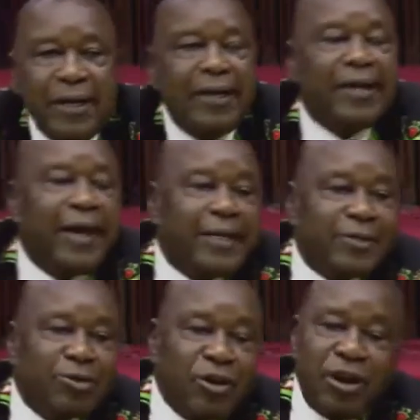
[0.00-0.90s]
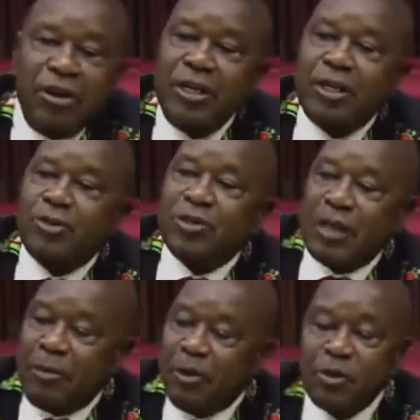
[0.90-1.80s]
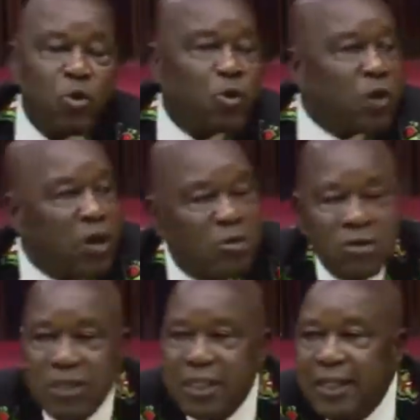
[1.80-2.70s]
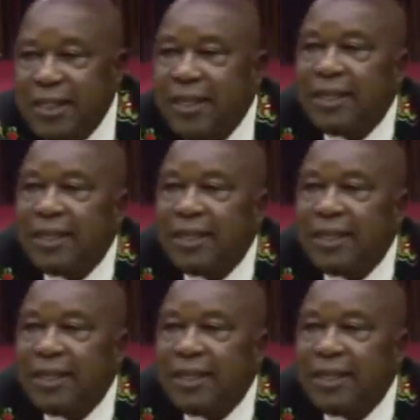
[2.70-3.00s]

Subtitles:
there are historical issues about Gukura Hundi,